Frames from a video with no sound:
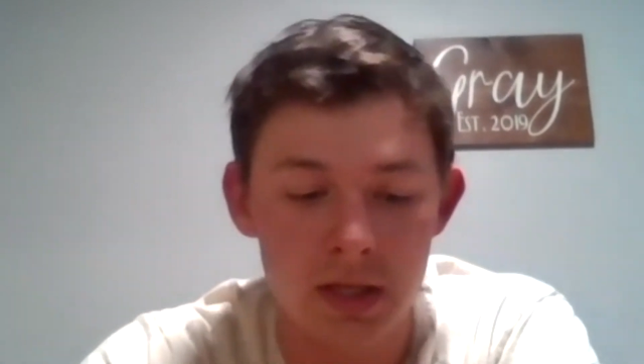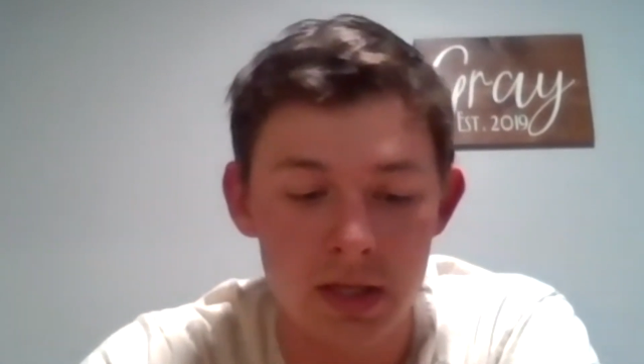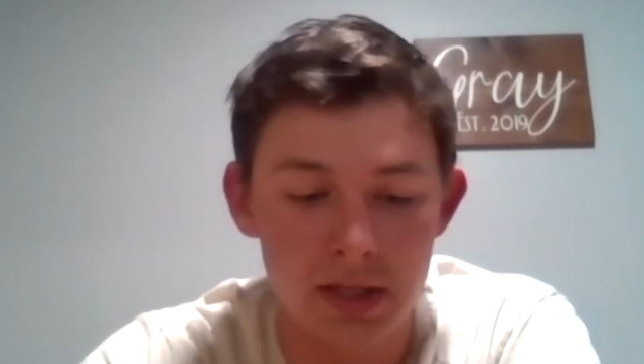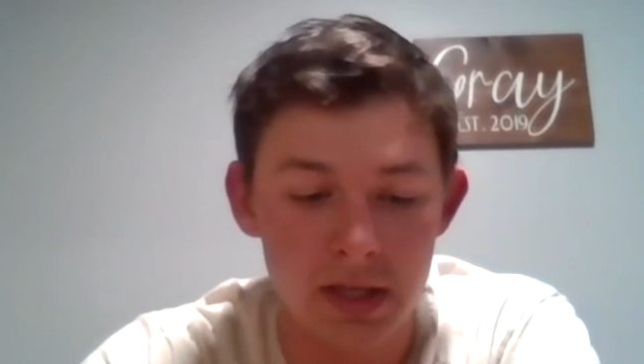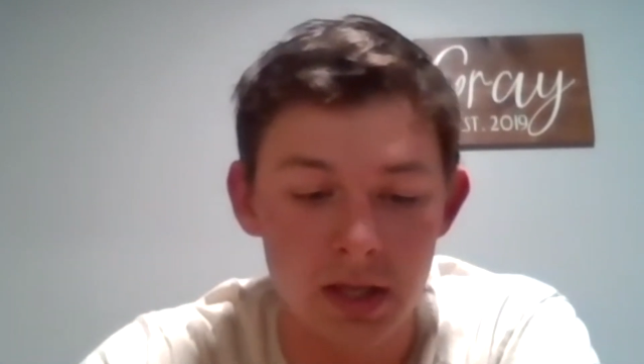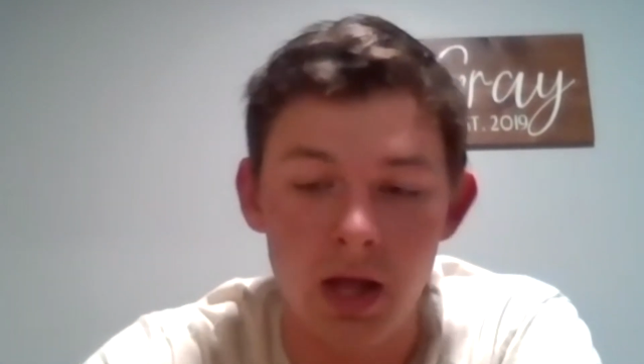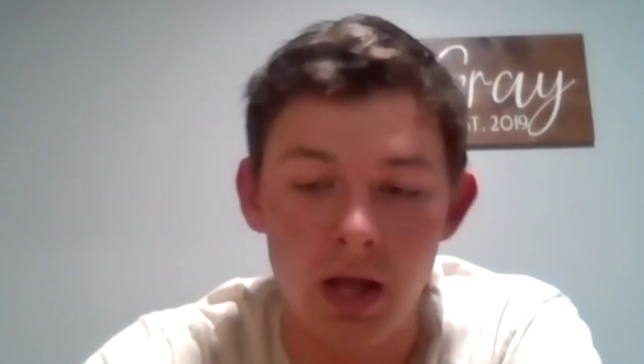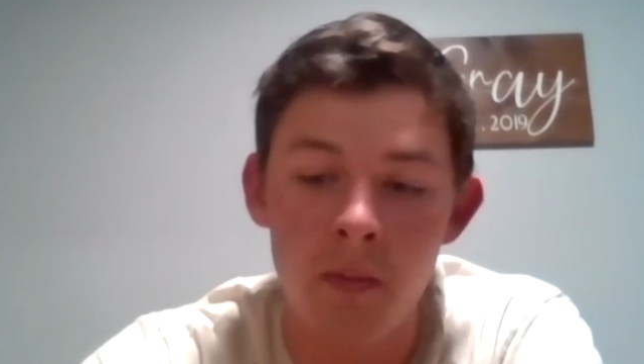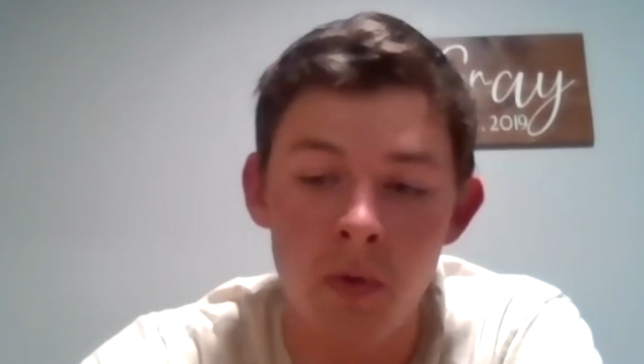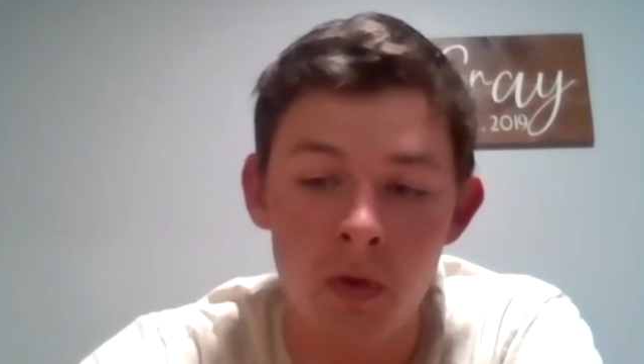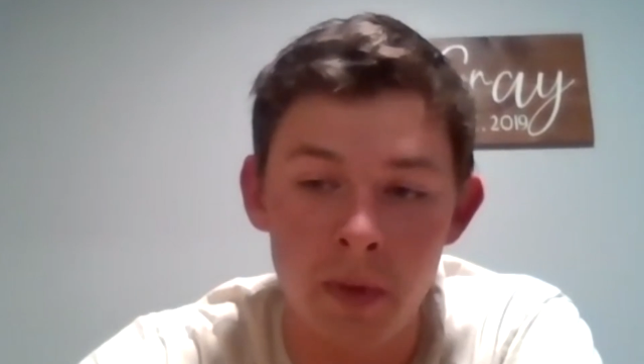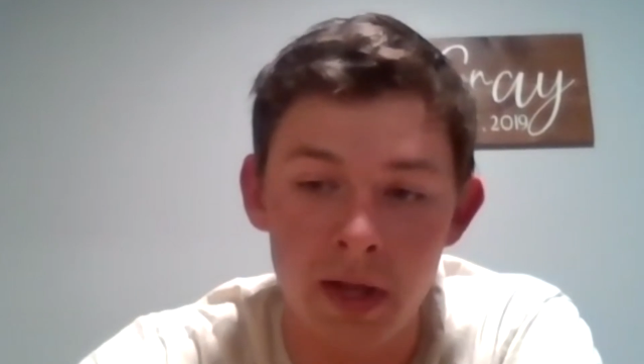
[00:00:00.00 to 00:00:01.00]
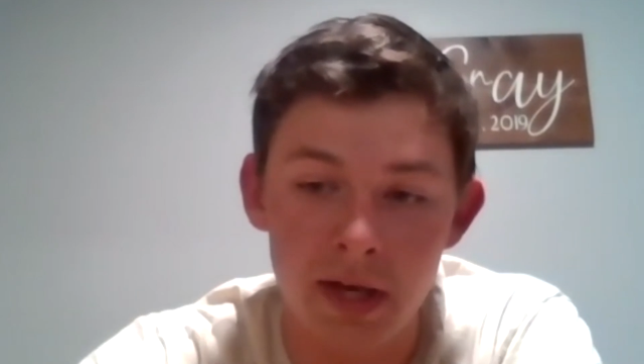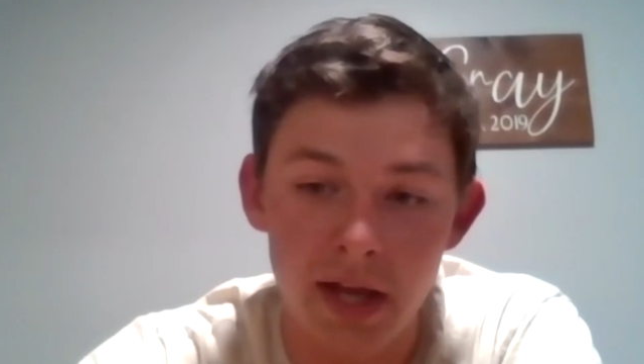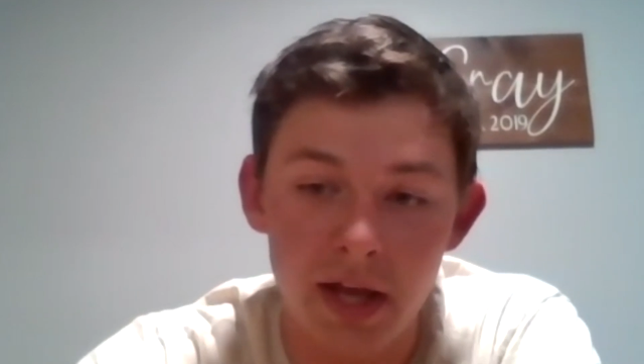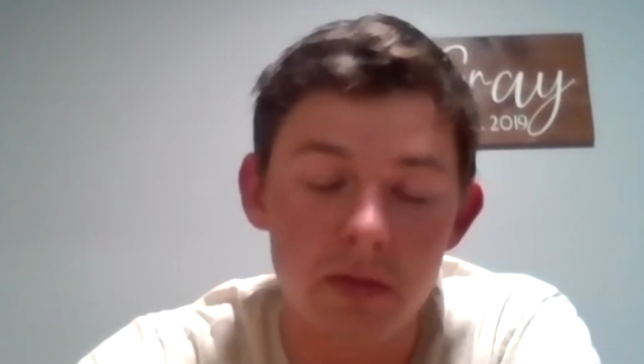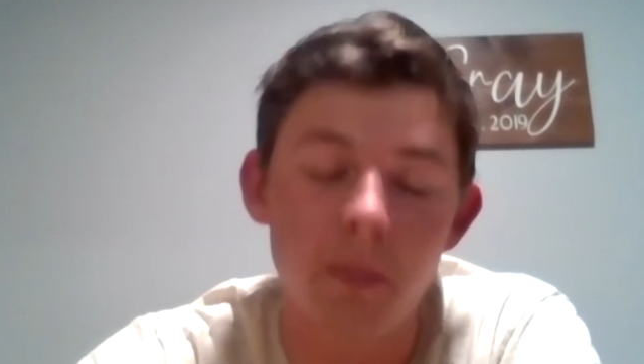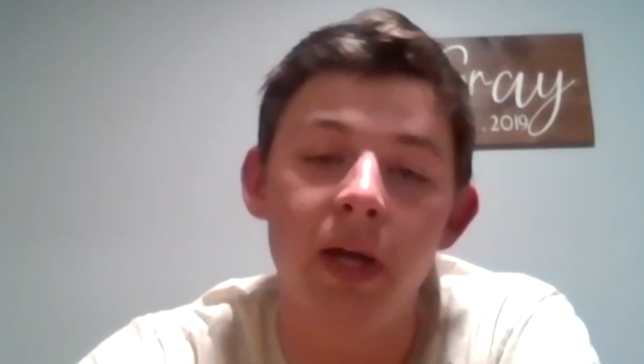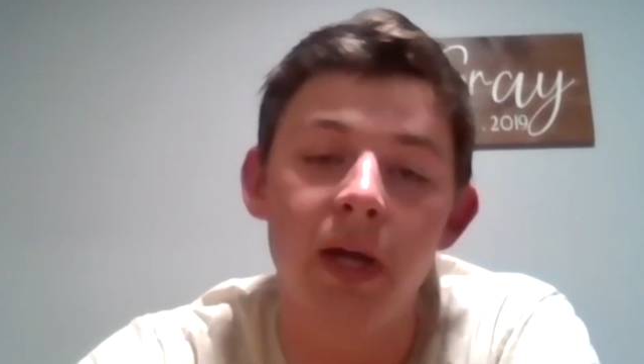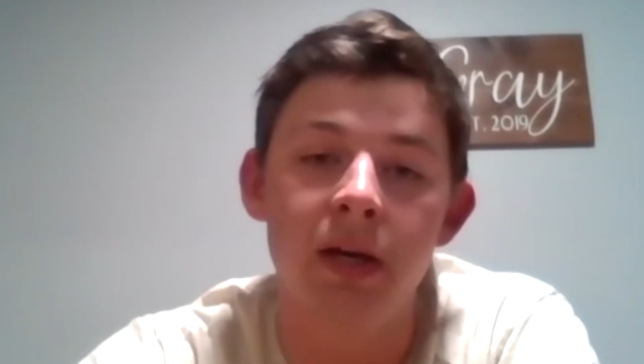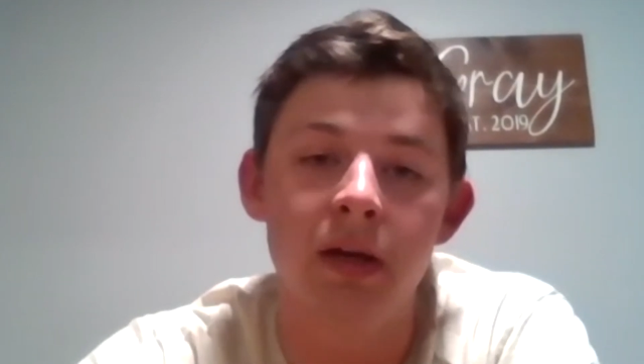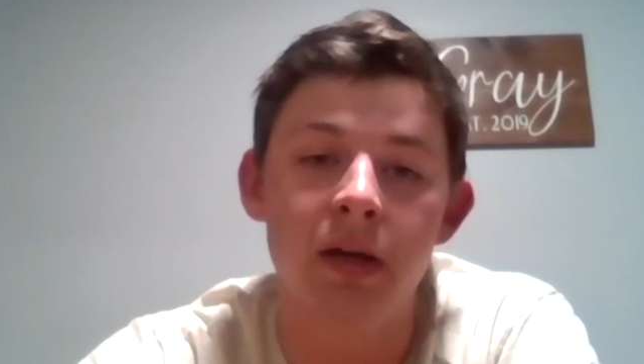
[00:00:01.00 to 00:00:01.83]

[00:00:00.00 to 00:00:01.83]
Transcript: until I'm on my deathbed.